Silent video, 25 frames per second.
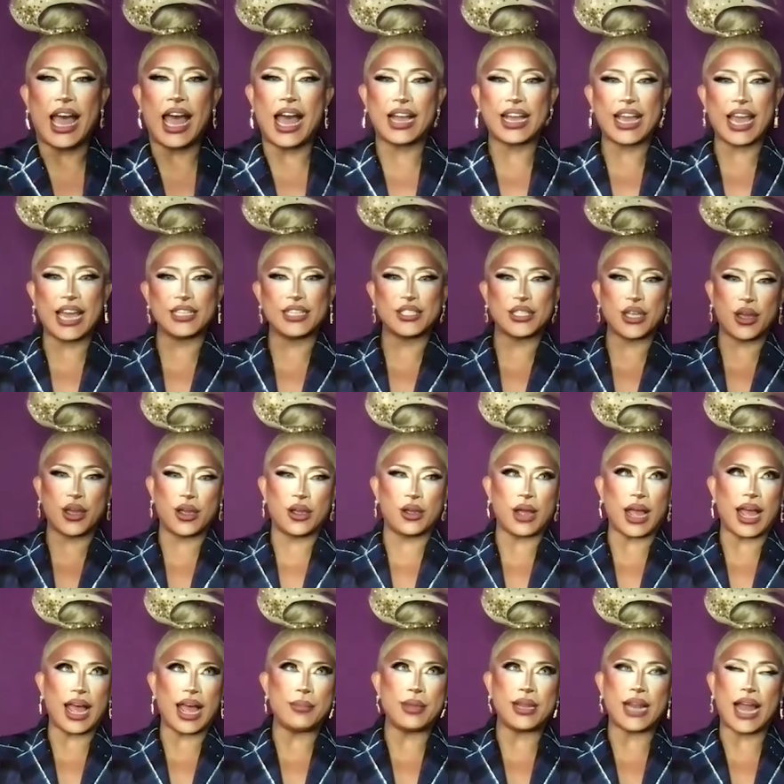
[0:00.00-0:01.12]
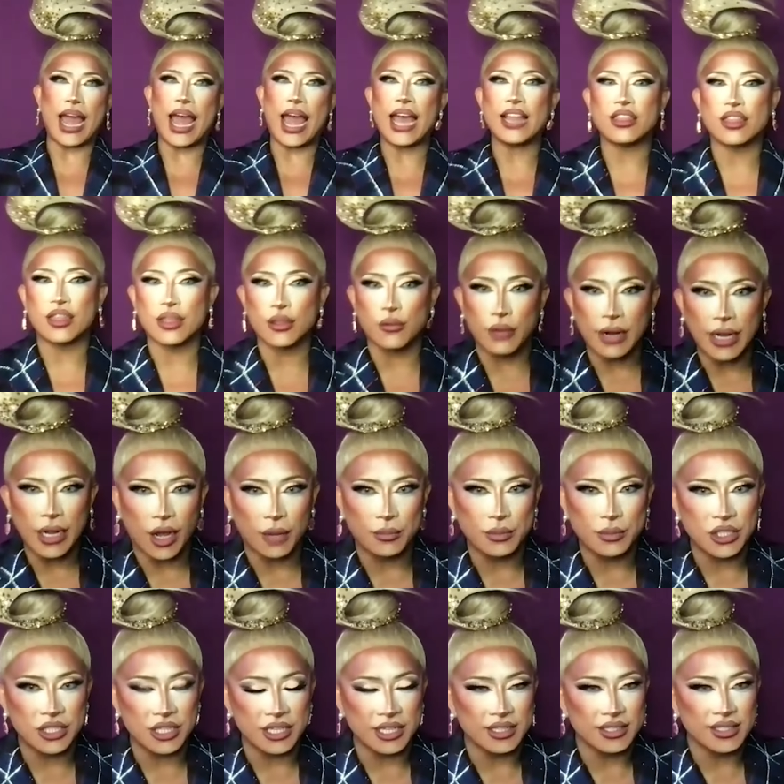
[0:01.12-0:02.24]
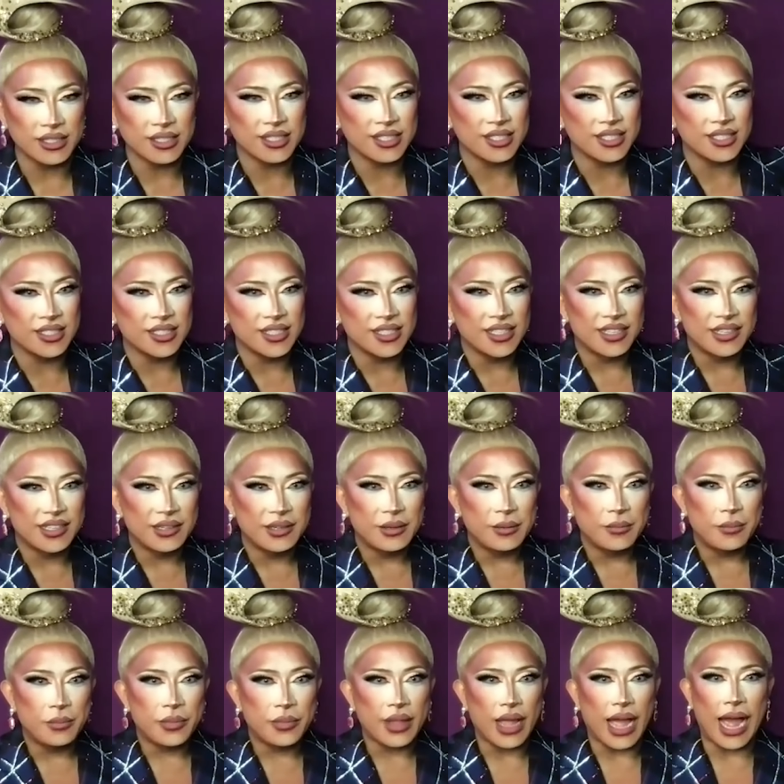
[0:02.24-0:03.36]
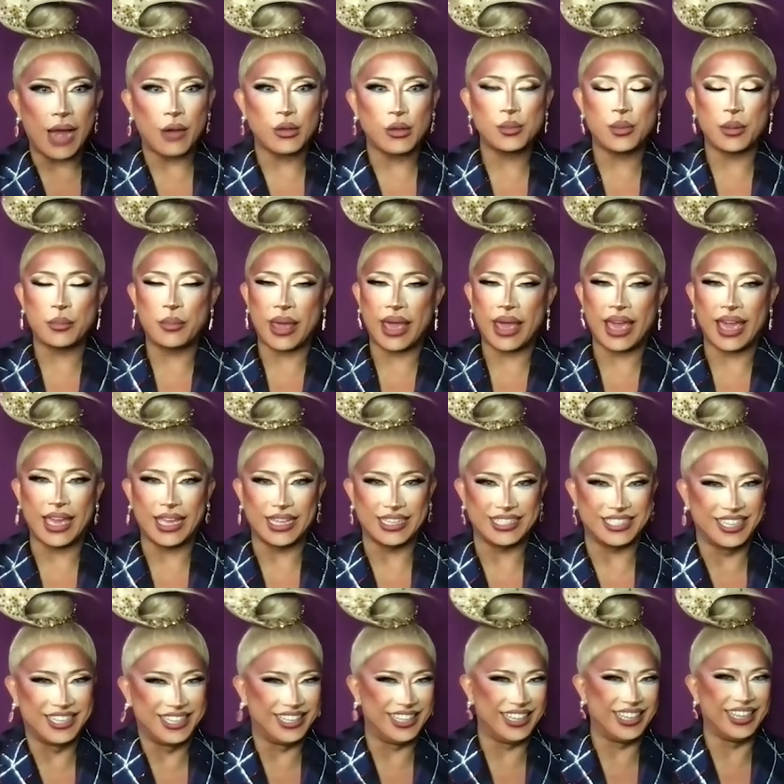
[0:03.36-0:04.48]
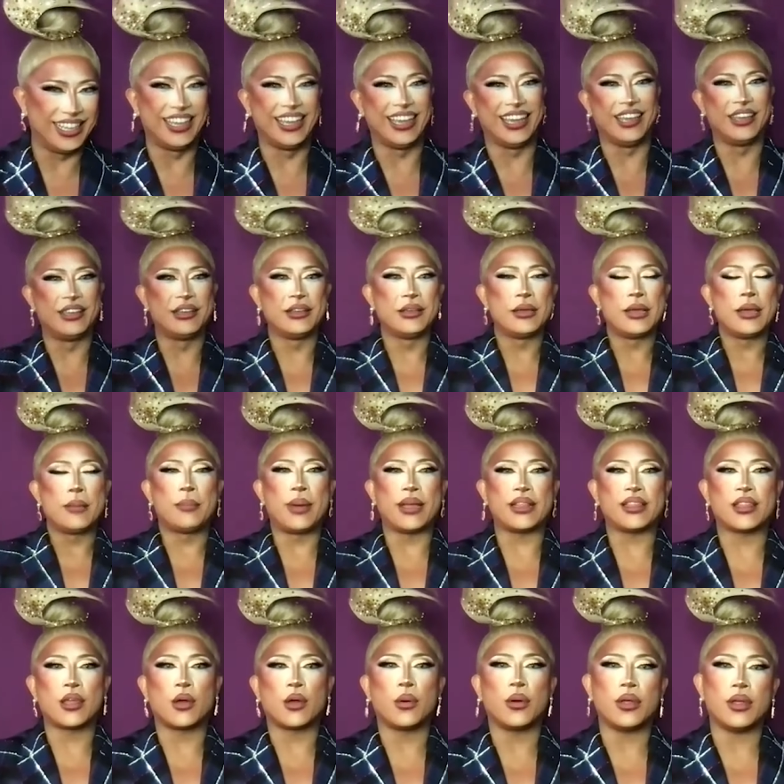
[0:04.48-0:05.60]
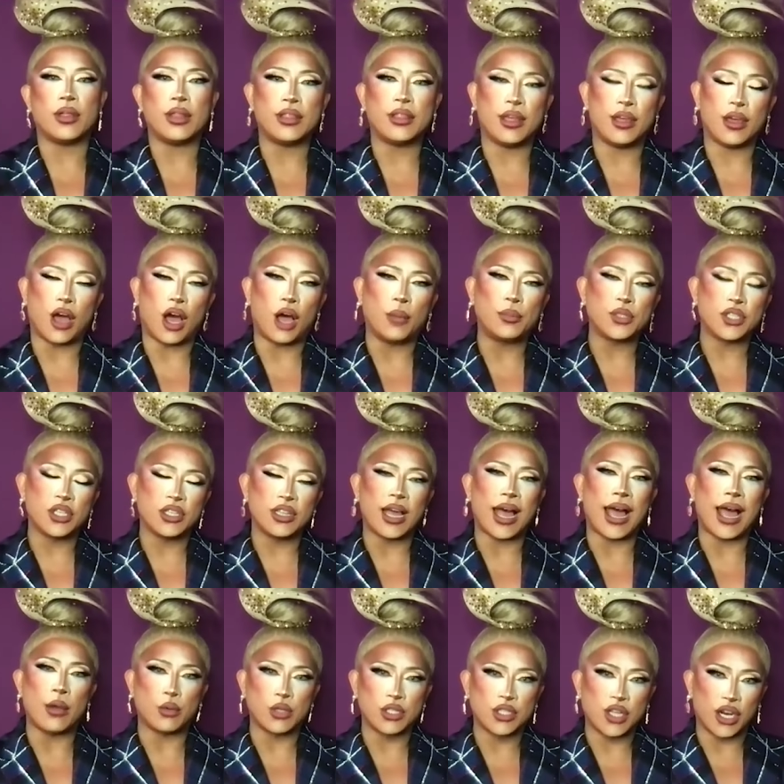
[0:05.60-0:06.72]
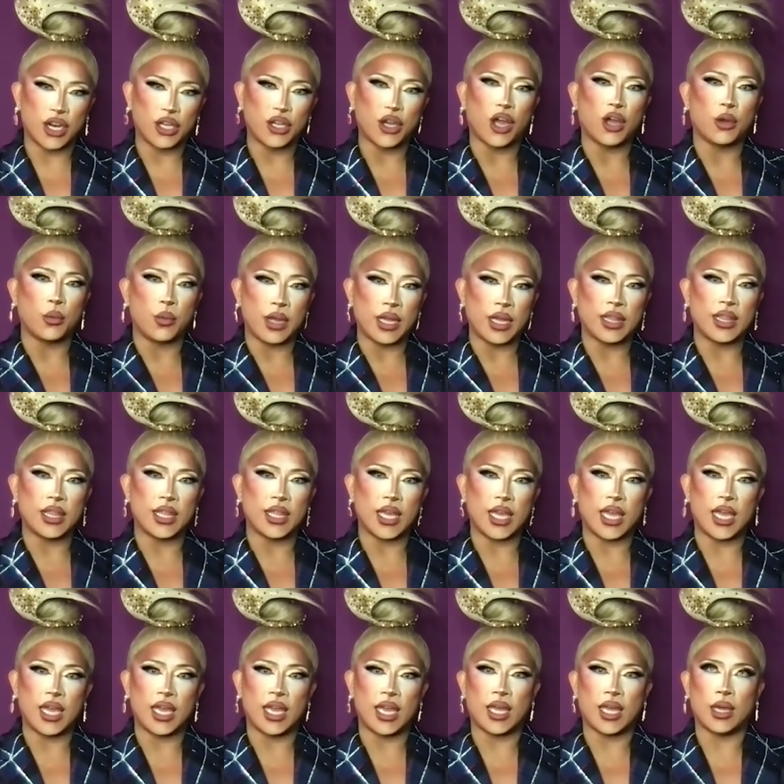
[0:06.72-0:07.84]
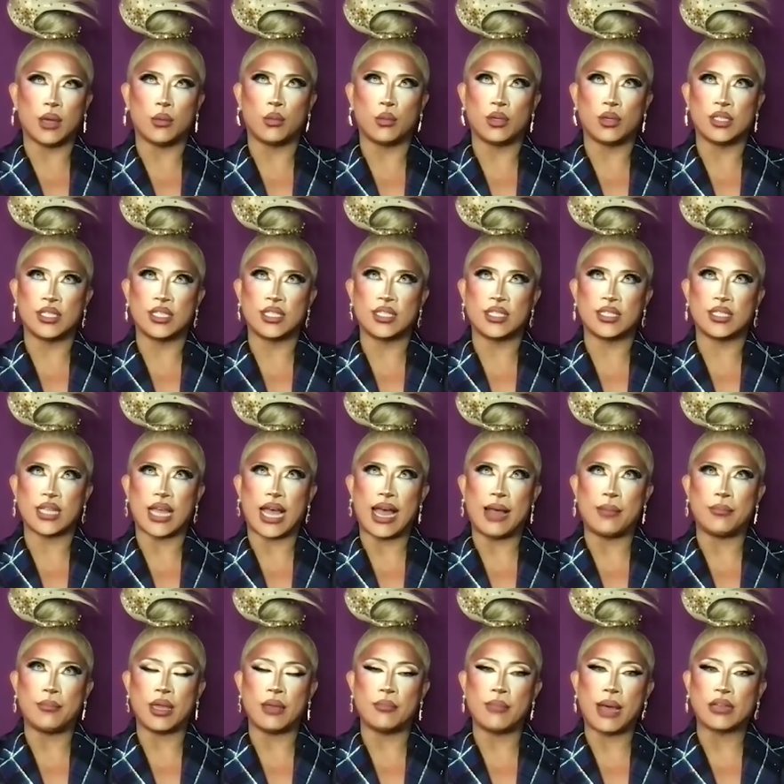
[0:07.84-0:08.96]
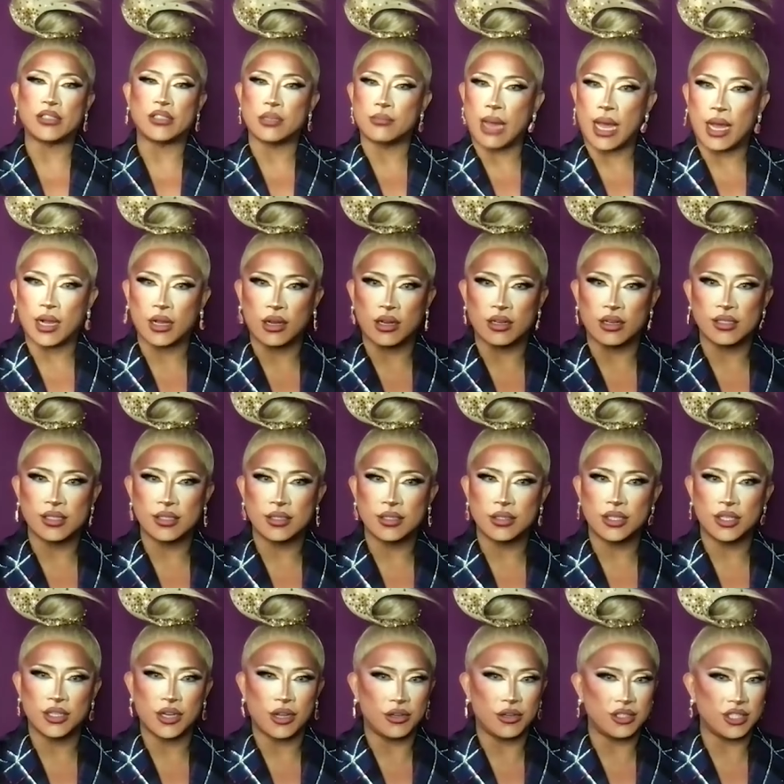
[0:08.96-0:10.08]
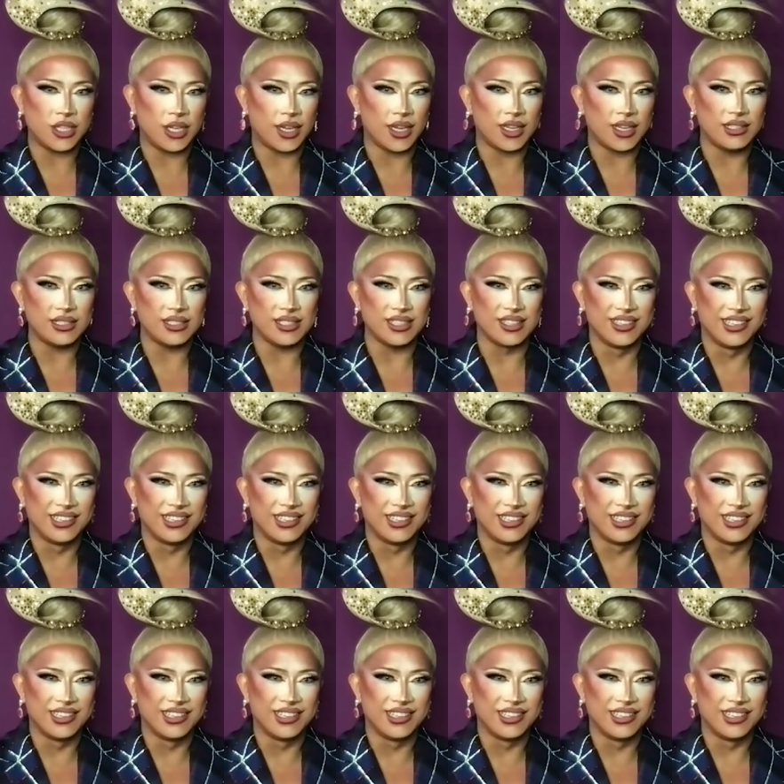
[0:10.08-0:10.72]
Okay, so, I mean, I had three options. I was prepared. Right. But the option that I was going to go with, it was Imelda Marcos. Do you know who she is?